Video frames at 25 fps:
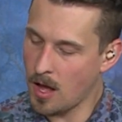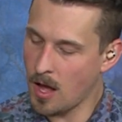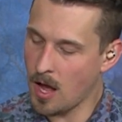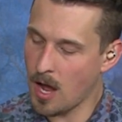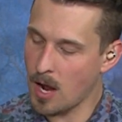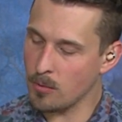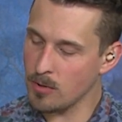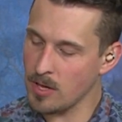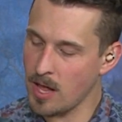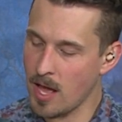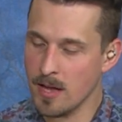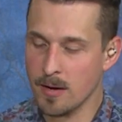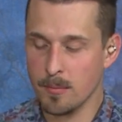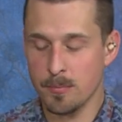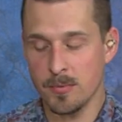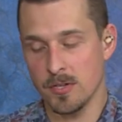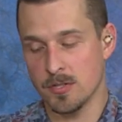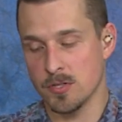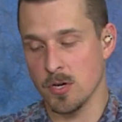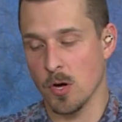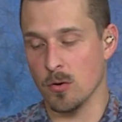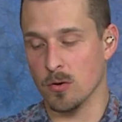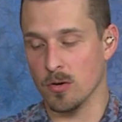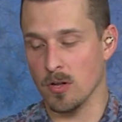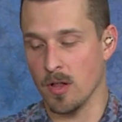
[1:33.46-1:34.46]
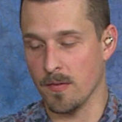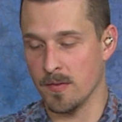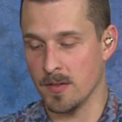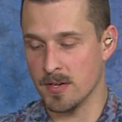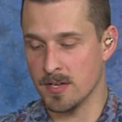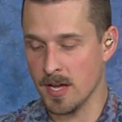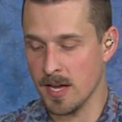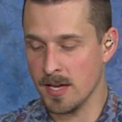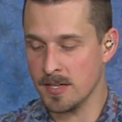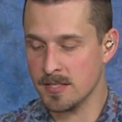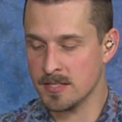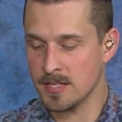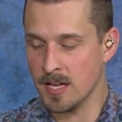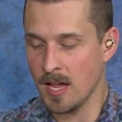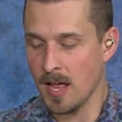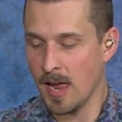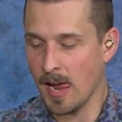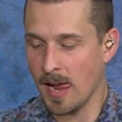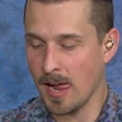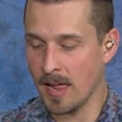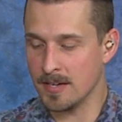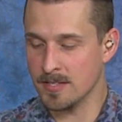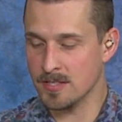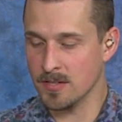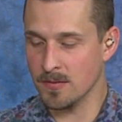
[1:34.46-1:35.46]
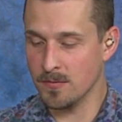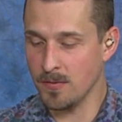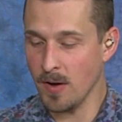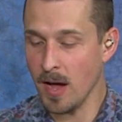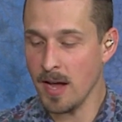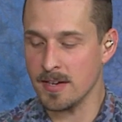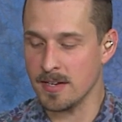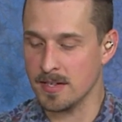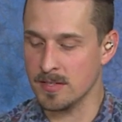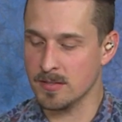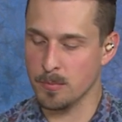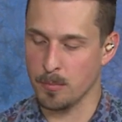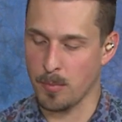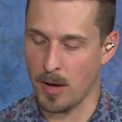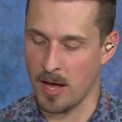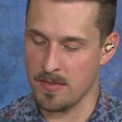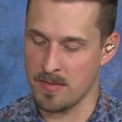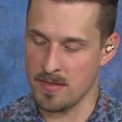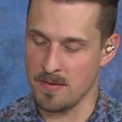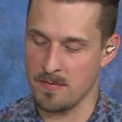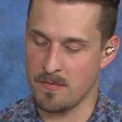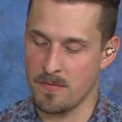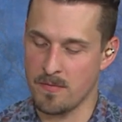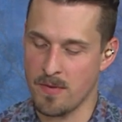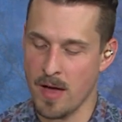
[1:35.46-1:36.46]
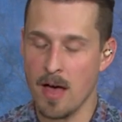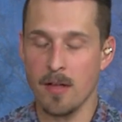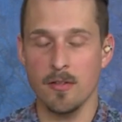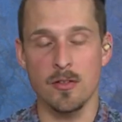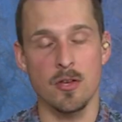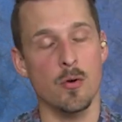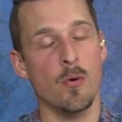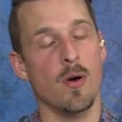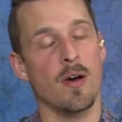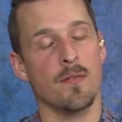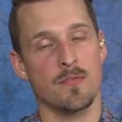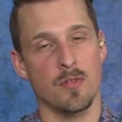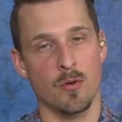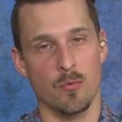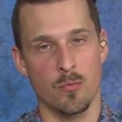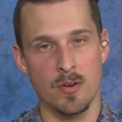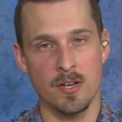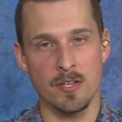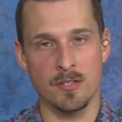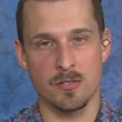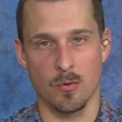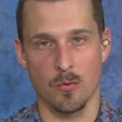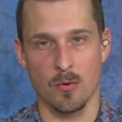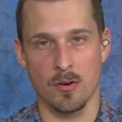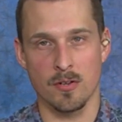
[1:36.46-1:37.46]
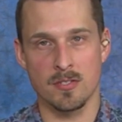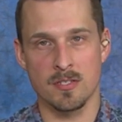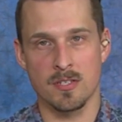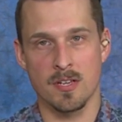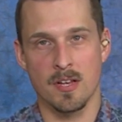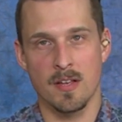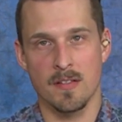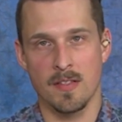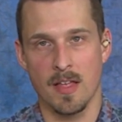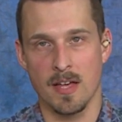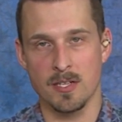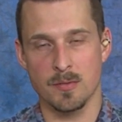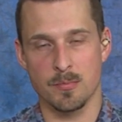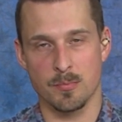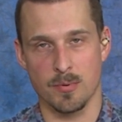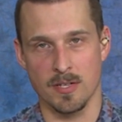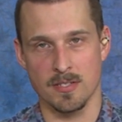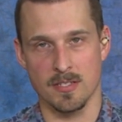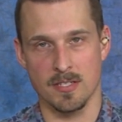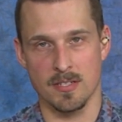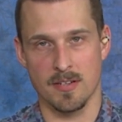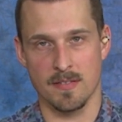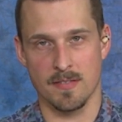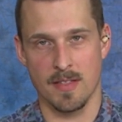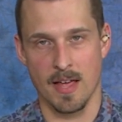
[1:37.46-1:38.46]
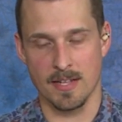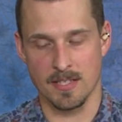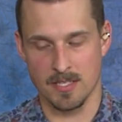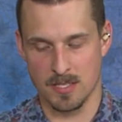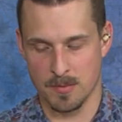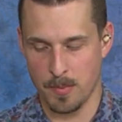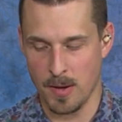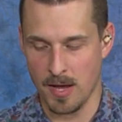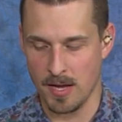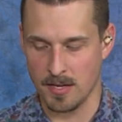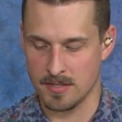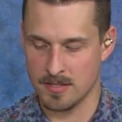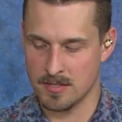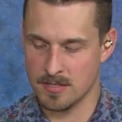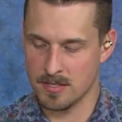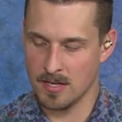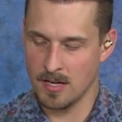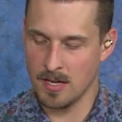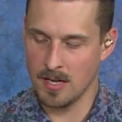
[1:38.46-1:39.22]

I will add up the total on the dice and divide it by the value of the resource that is present at that space.